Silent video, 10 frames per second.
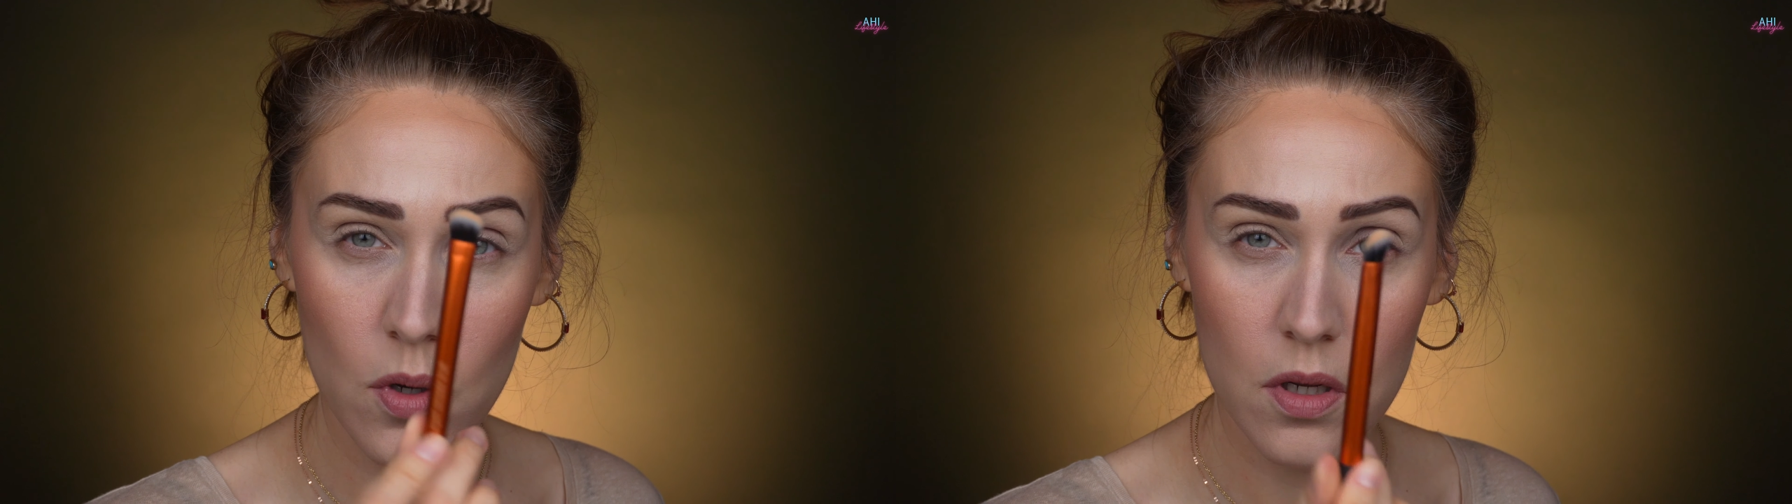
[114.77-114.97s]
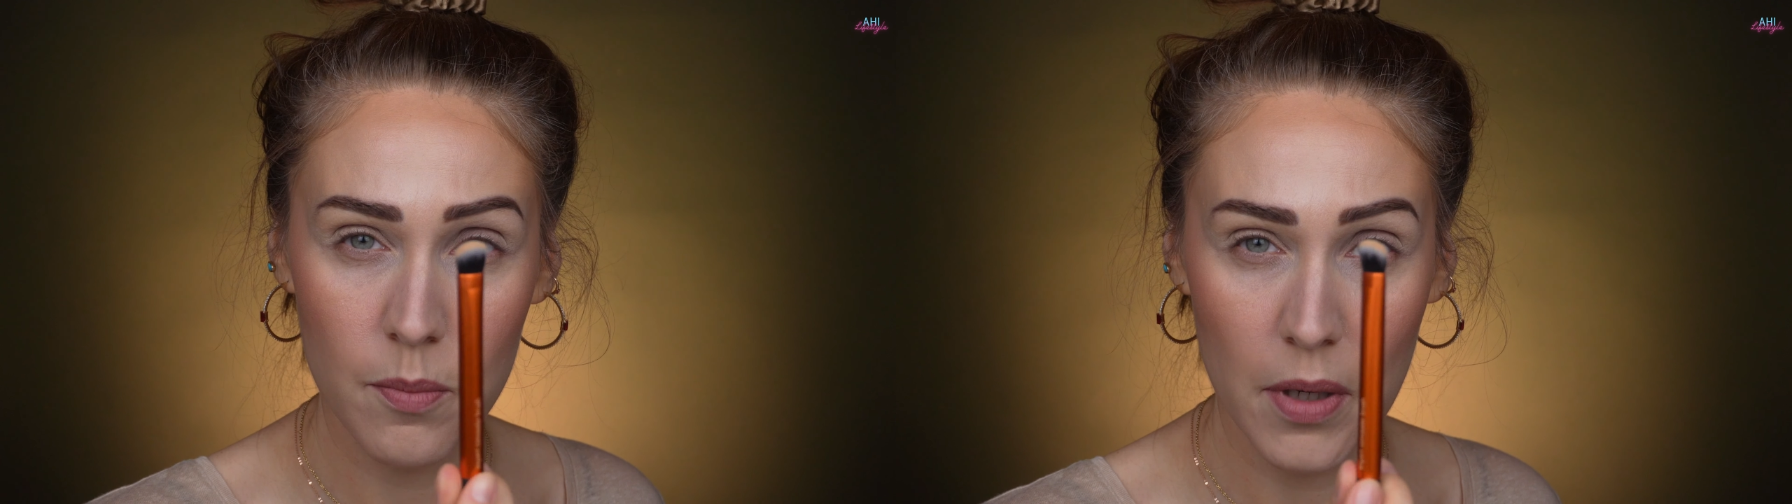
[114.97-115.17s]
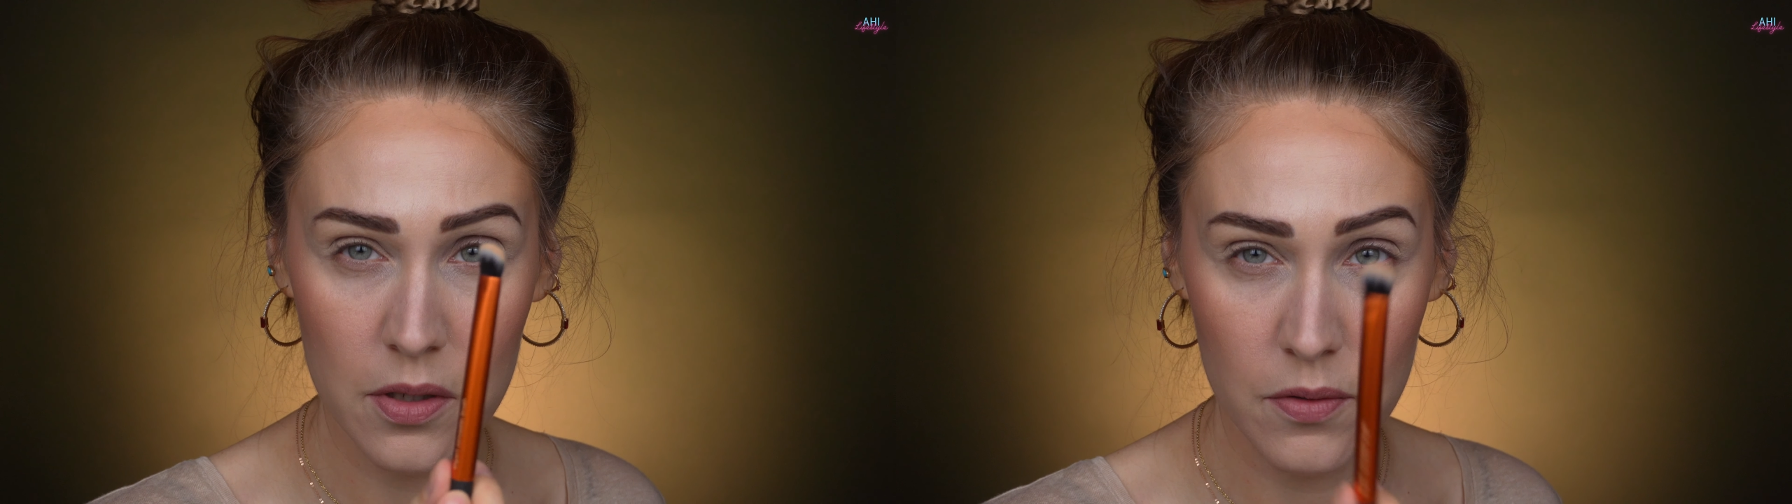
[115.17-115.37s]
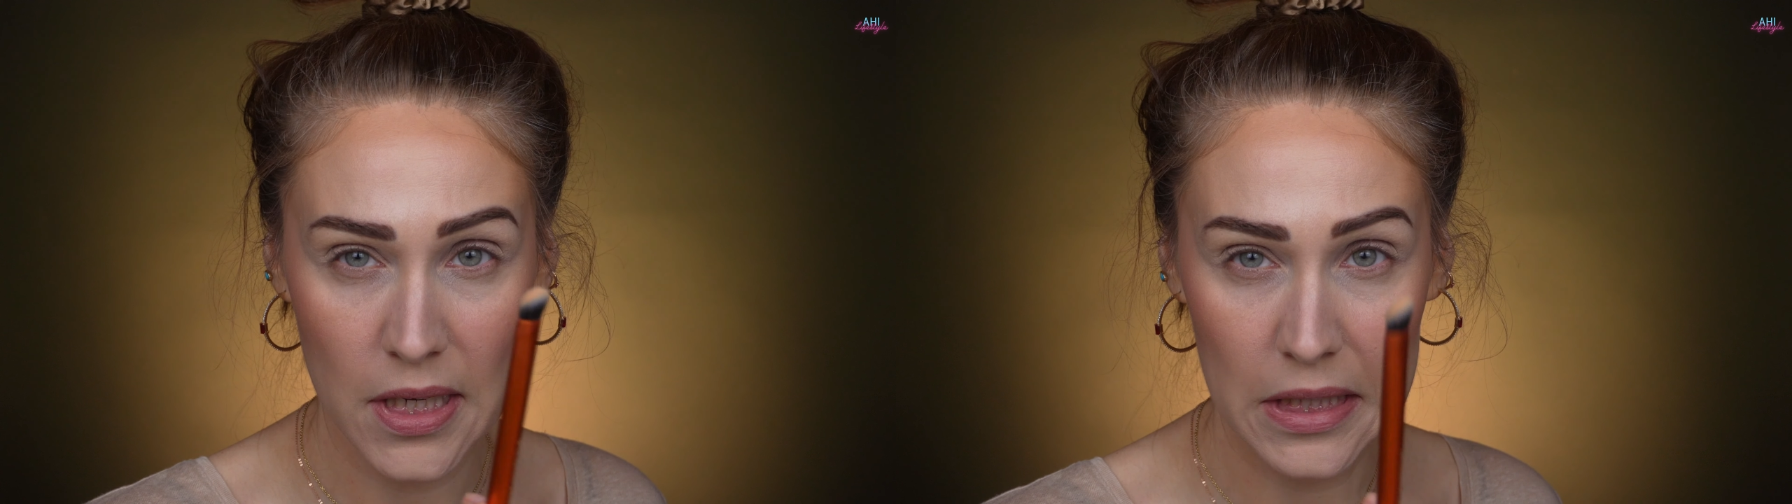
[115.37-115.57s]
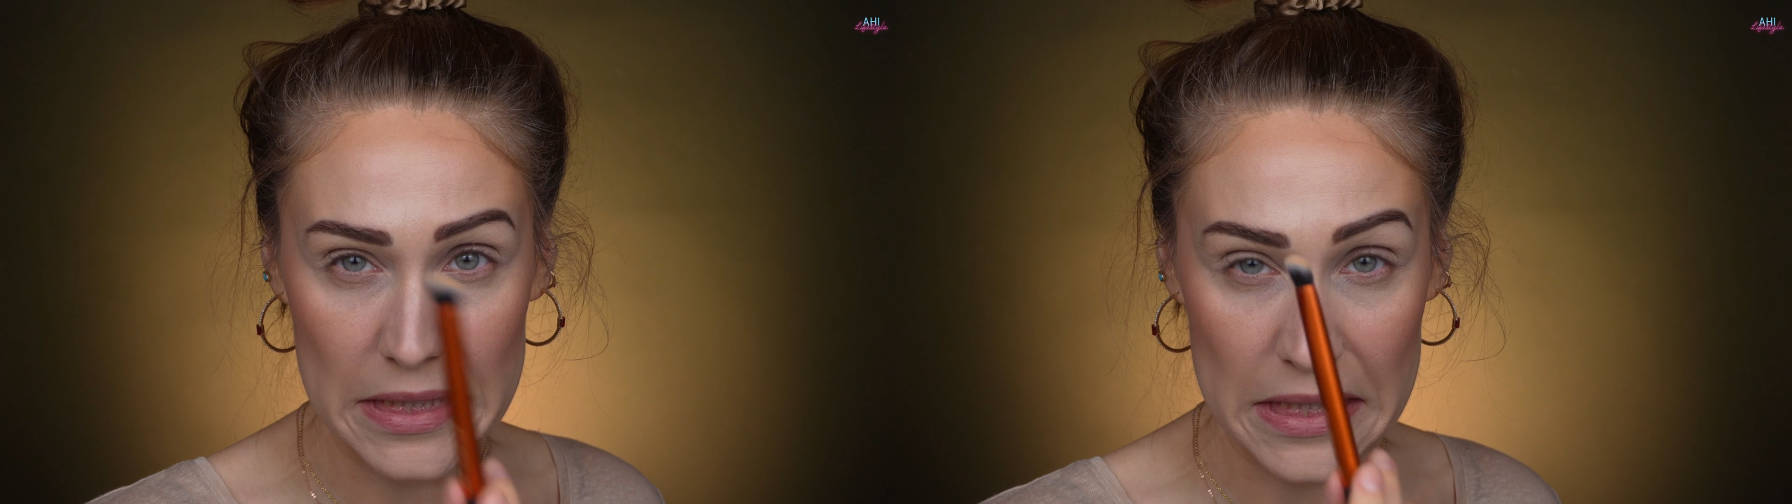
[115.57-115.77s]
one by
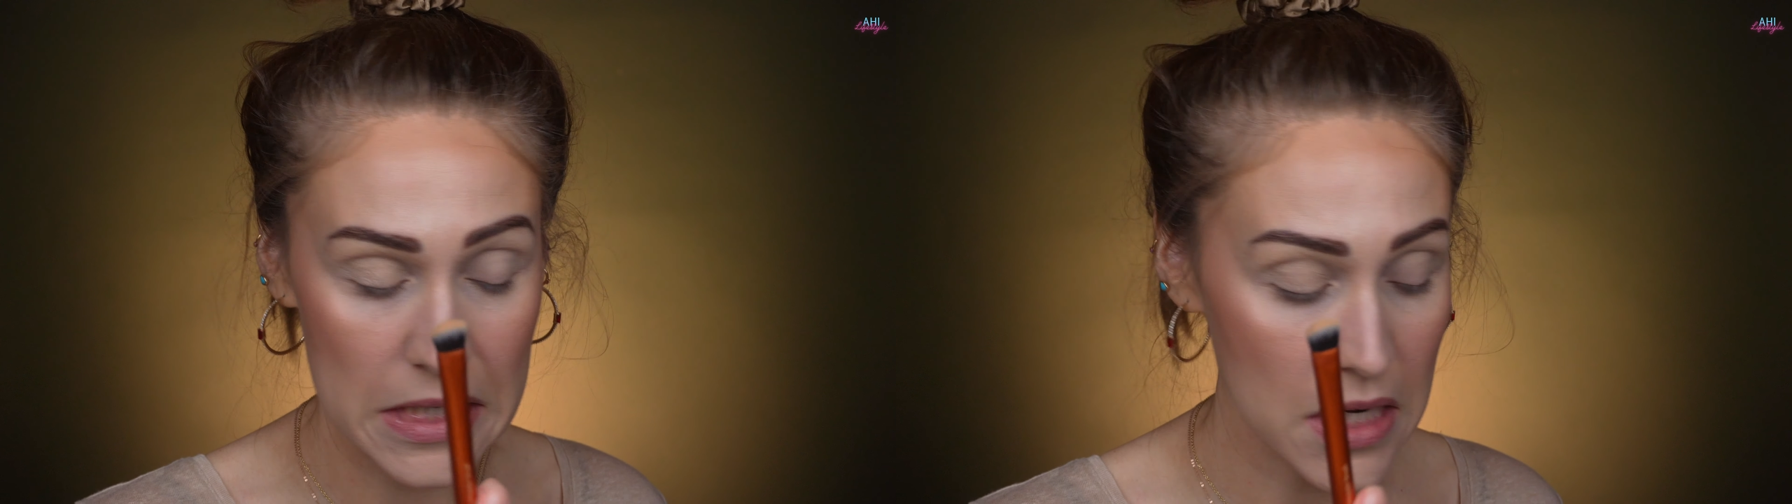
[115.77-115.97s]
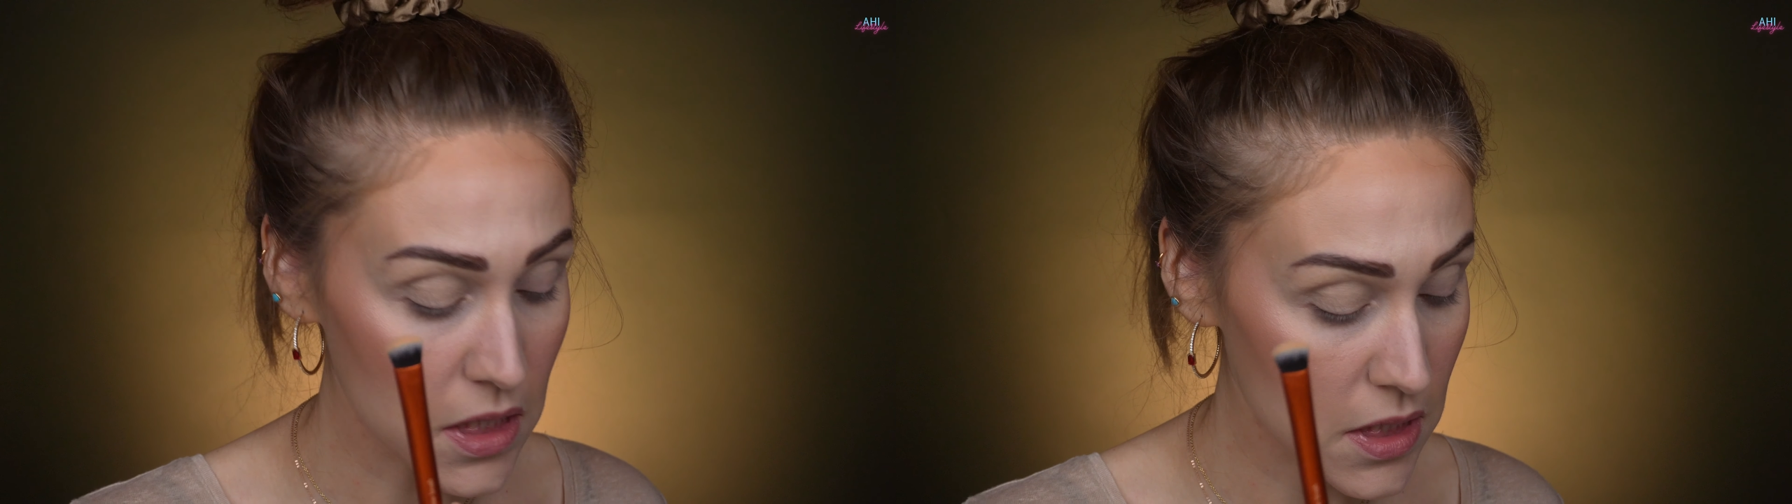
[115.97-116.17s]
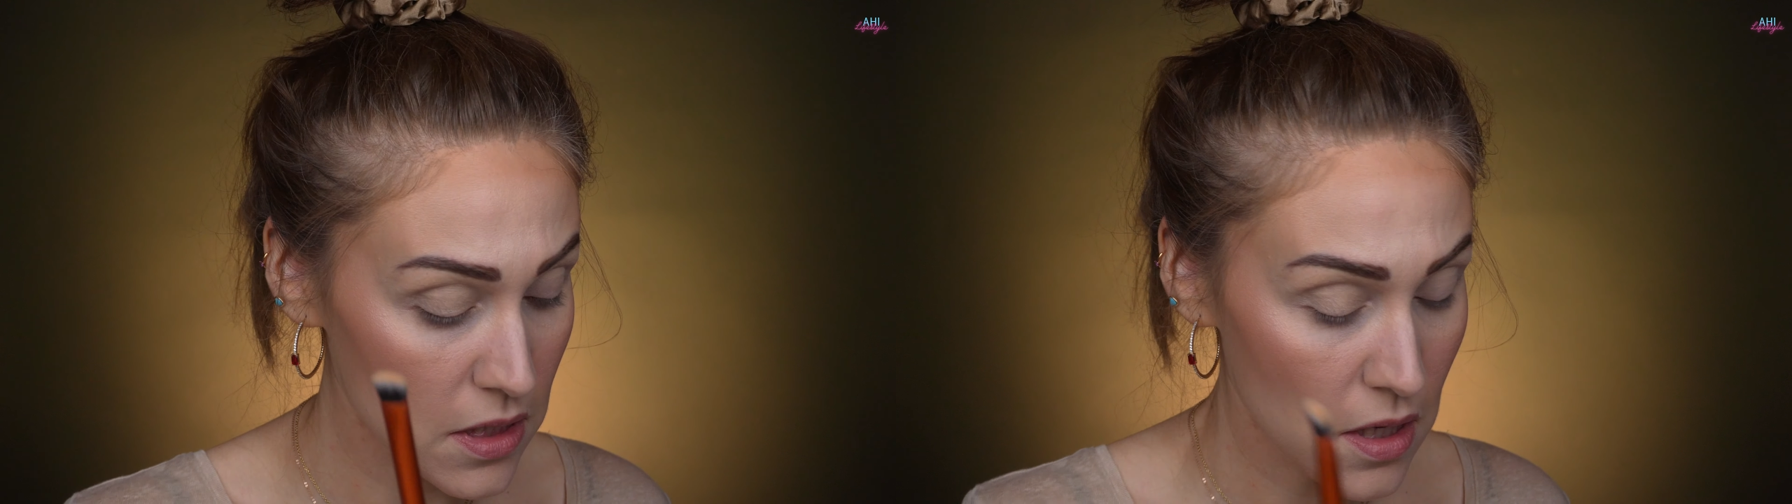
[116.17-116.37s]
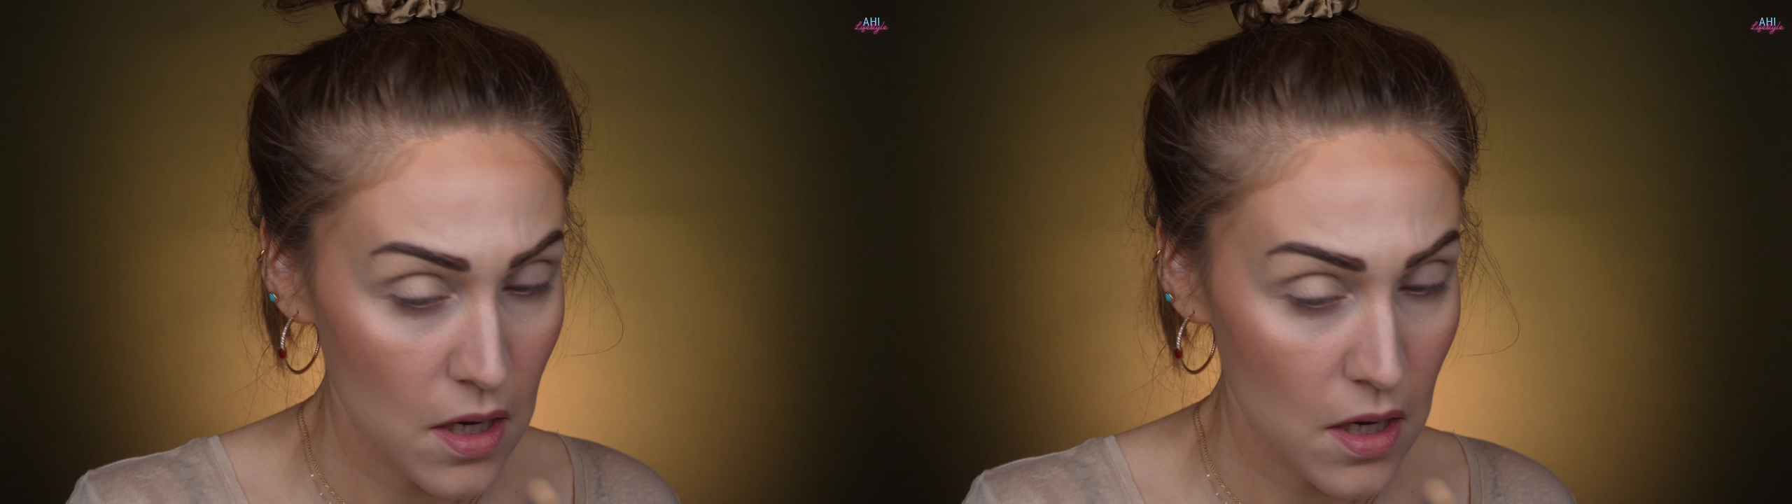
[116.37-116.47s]
Real Techniques.